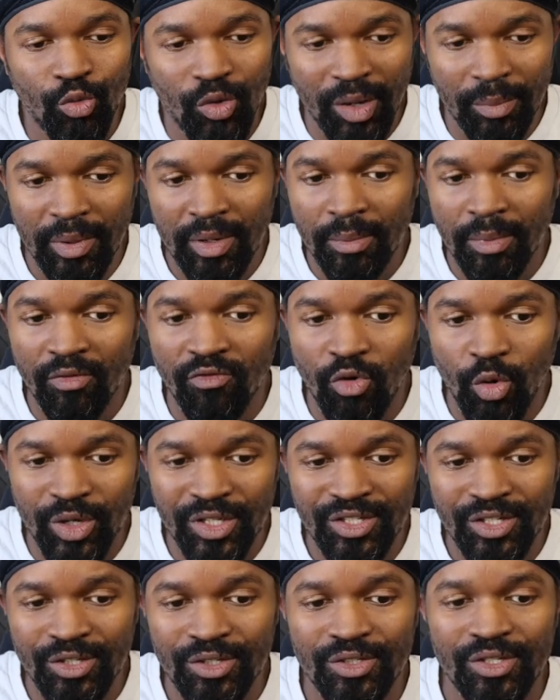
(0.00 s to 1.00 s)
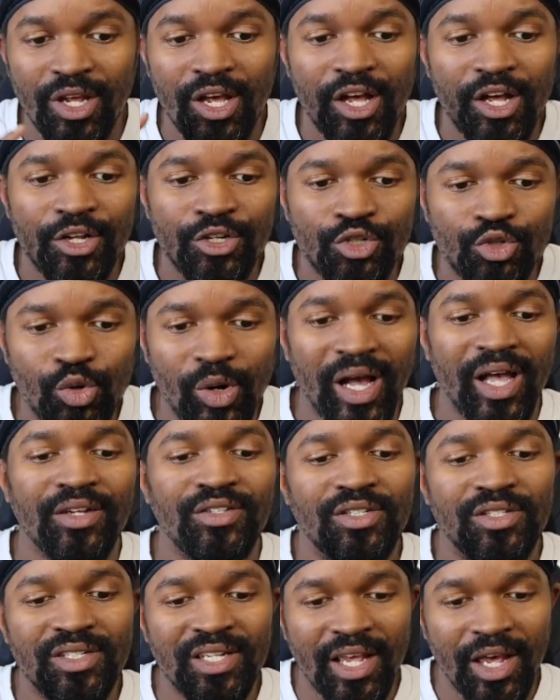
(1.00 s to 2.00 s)
reputable voices, tried
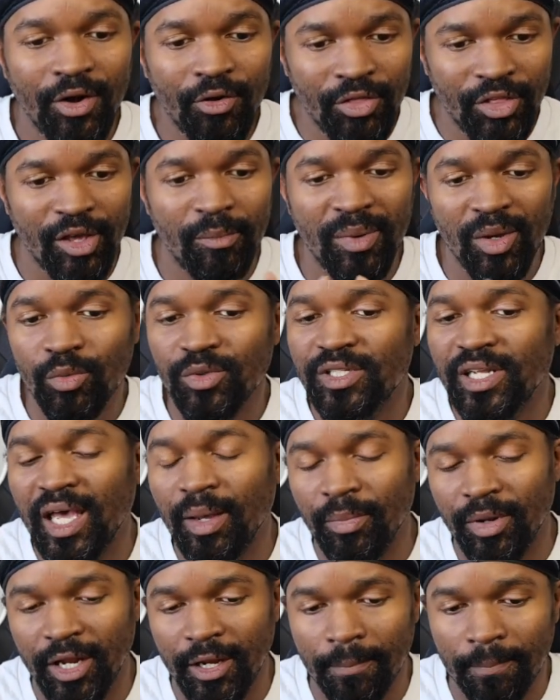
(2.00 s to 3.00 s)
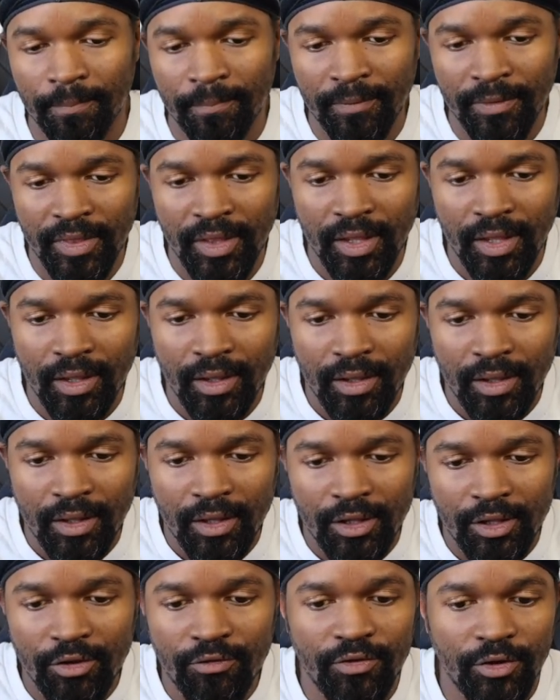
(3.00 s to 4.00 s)
to tell them it was happening.
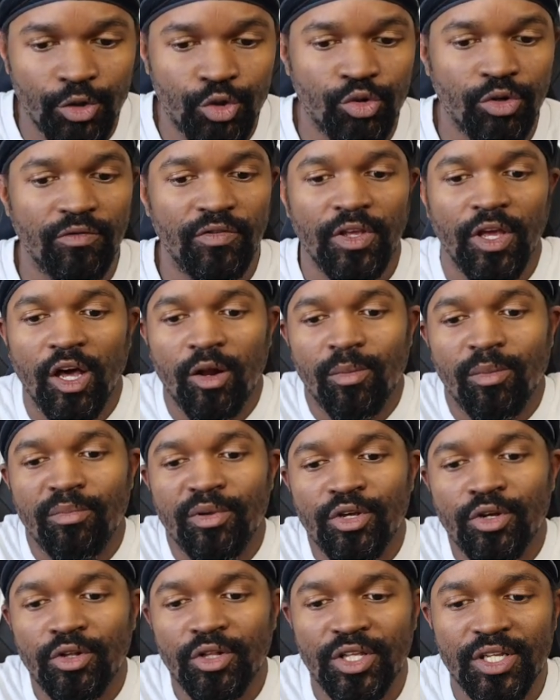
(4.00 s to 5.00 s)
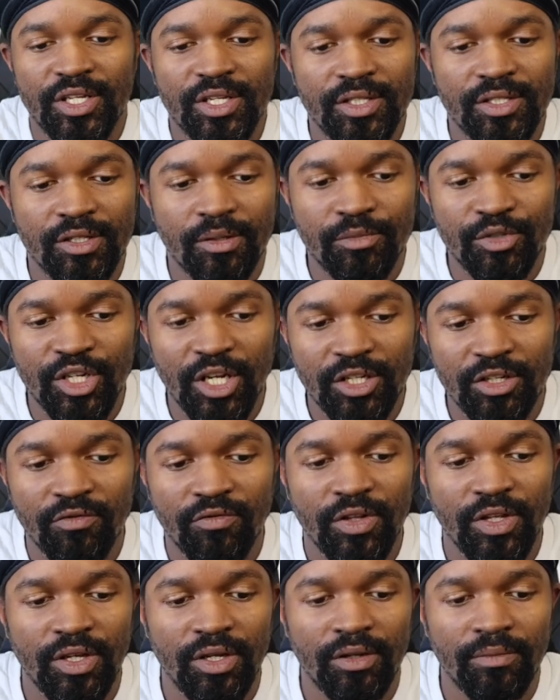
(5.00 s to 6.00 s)
The future of the automobile is
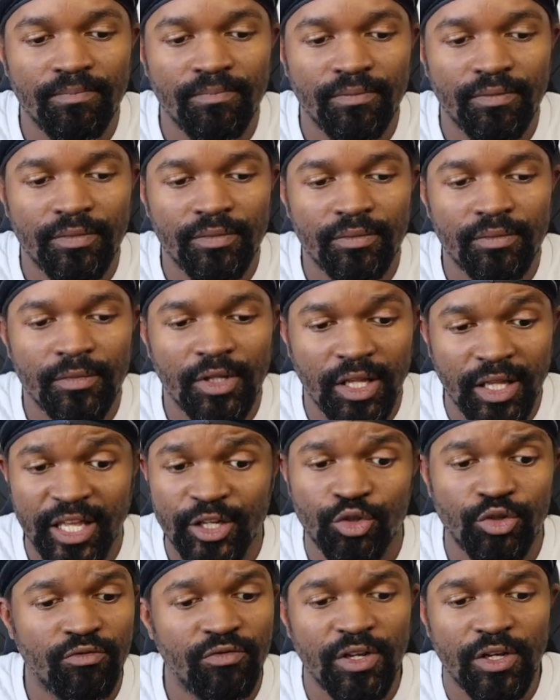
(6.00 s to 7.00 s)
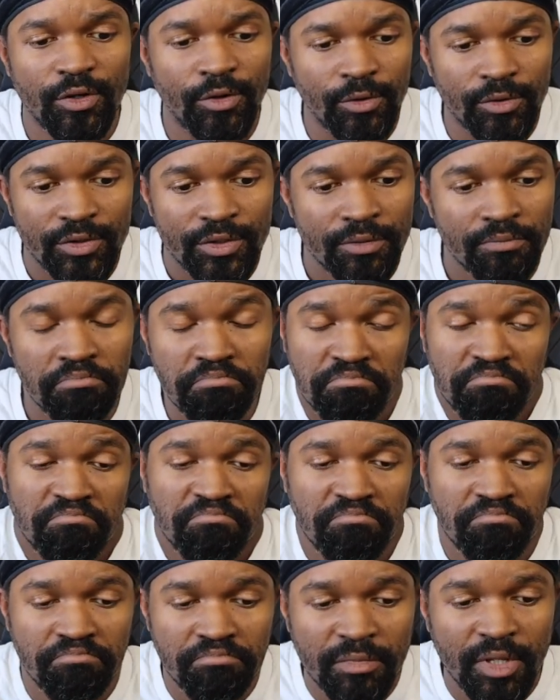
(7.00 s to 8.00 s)
objectively electric vehicles.
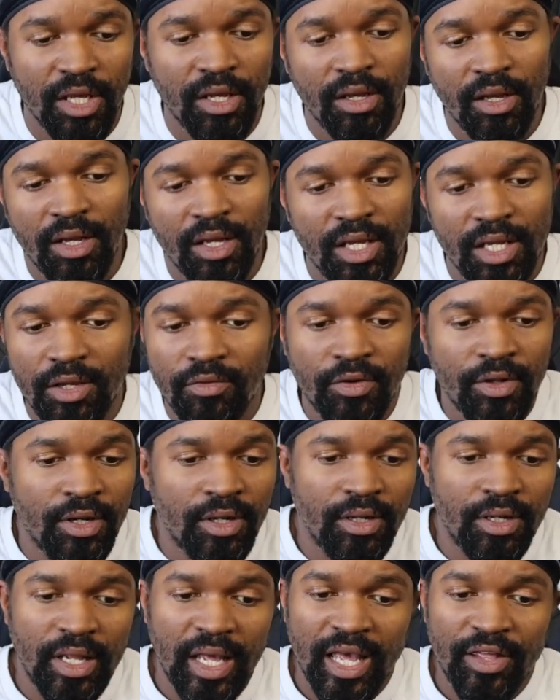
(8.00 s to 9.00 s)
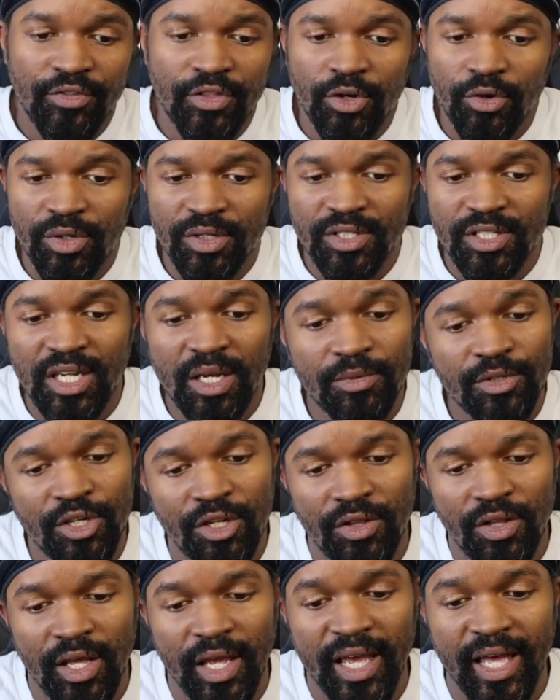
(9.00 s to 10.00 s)
Even at their
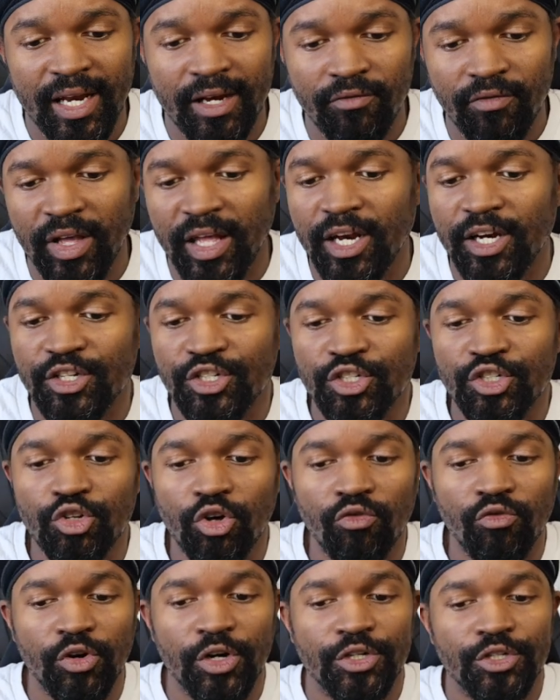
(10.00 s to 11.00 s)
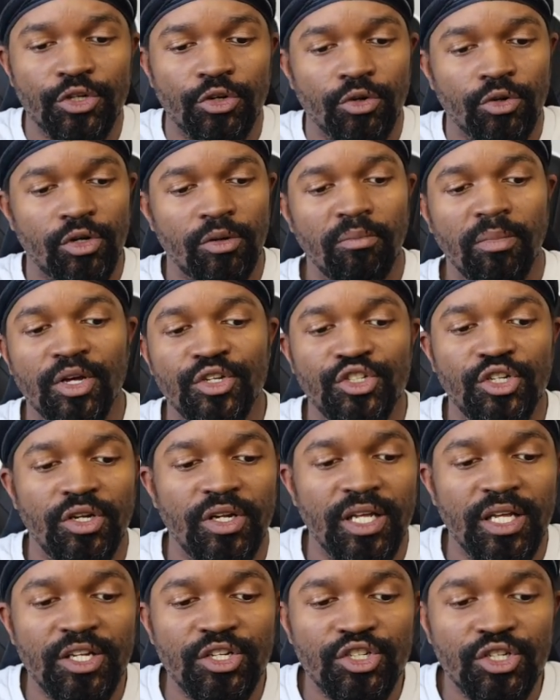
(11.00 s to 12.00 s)
inception, they had advantages over internal
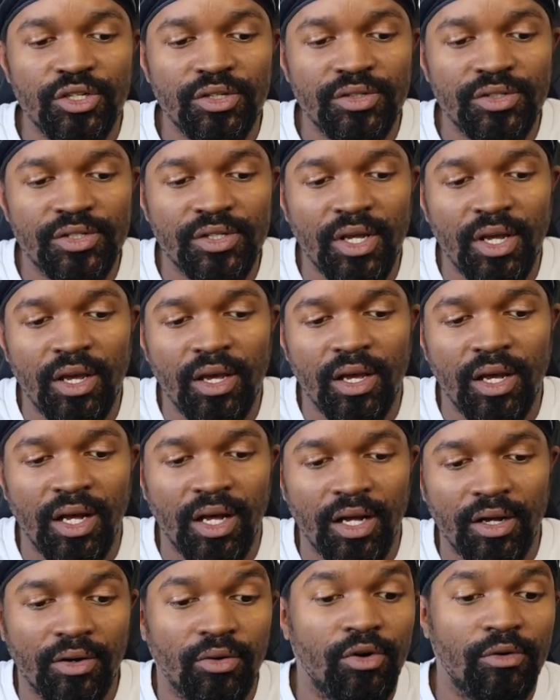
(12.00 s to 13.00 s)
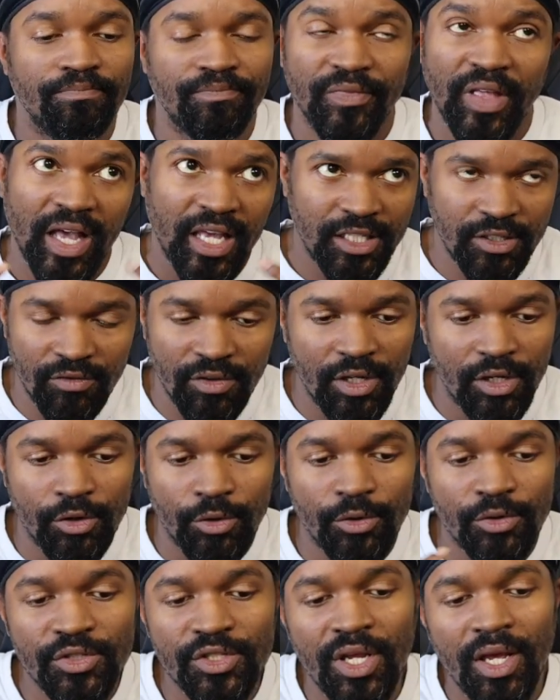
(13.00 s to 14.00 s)
combustion engines, uh, or ICE
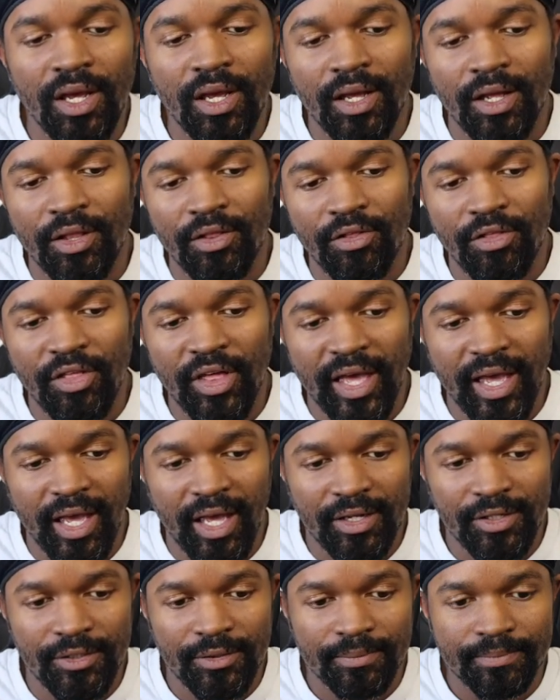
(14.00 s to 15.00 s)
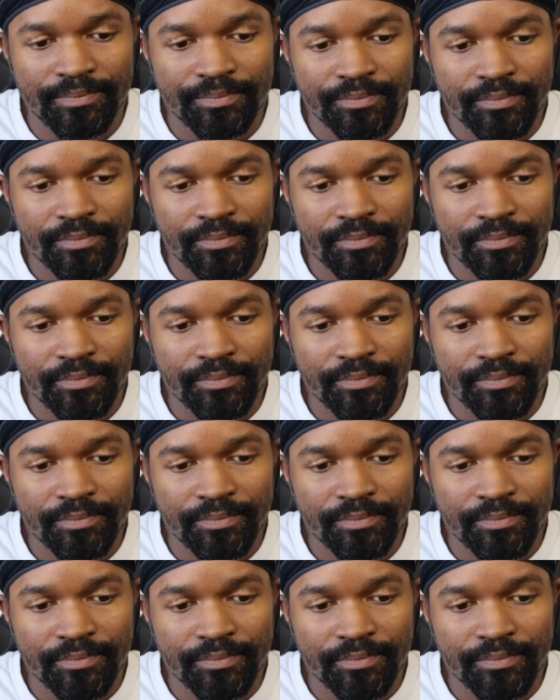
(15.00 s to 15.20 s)
vehicles, that